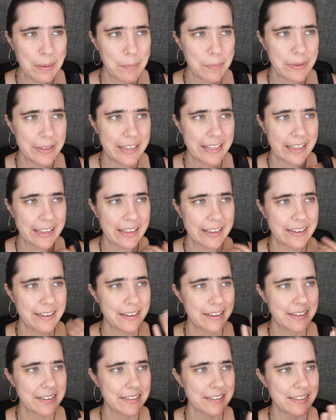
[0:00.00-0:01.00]

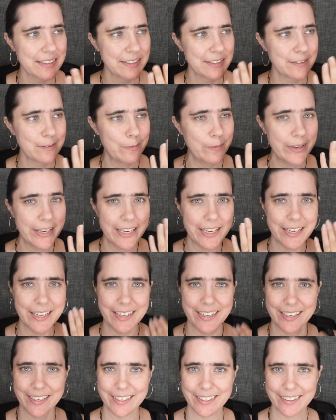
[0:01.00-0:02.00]
because
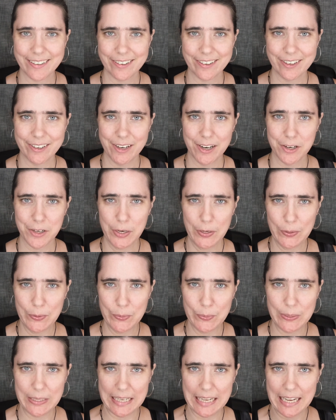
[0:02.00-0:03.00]
we are our
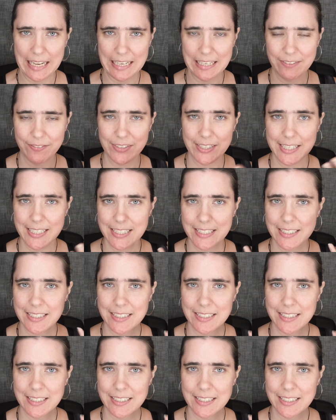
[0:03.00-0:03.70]
own canvas,